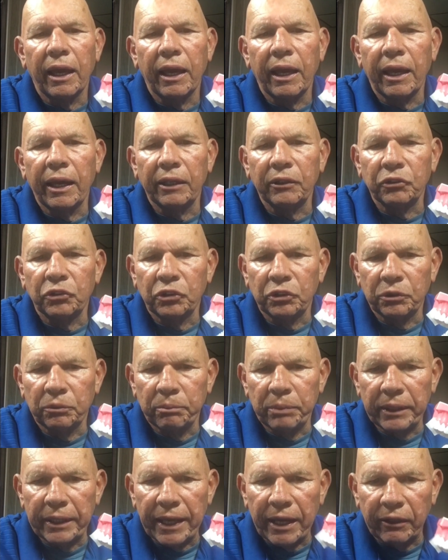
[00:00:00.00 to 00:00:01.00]
and
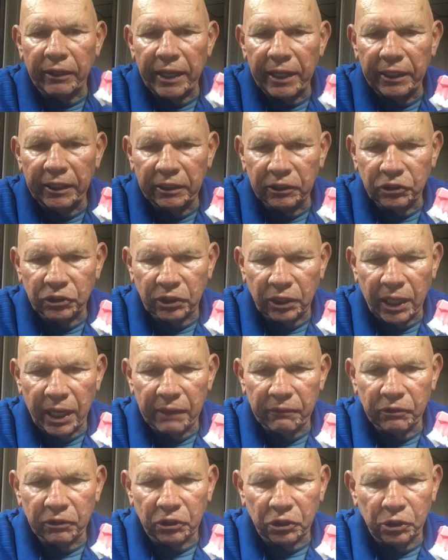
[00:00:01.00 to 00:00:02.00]
spit out any of the
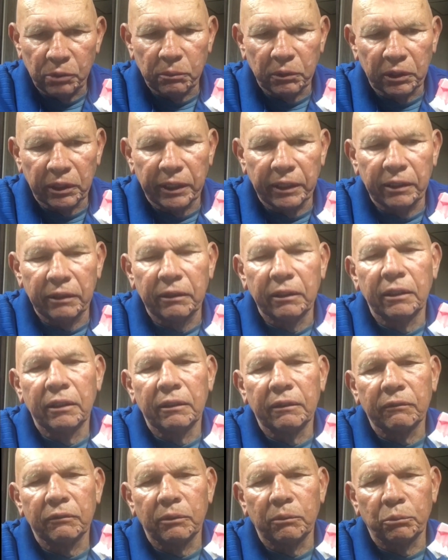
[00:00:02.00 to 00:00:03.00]
saliva accumulated
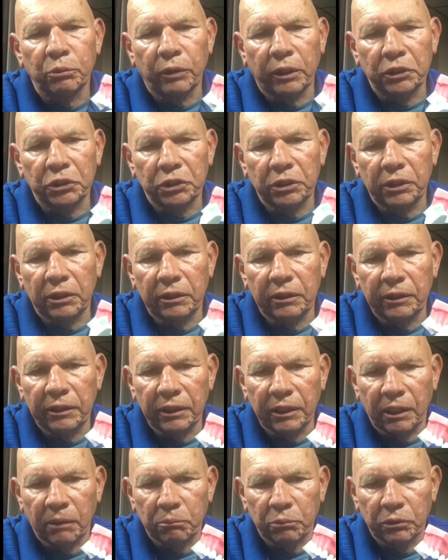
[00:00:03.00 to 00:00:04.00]
from brushing the
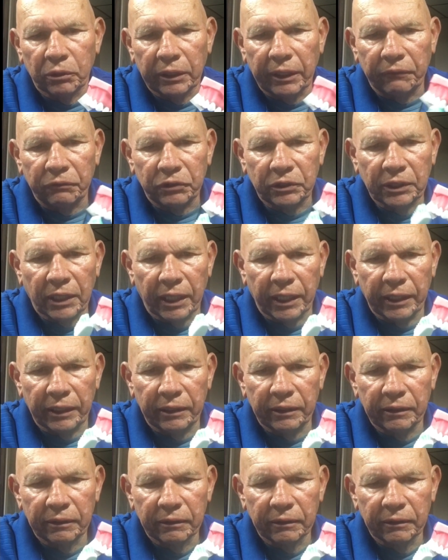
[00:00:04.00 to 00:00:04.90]
upper left side.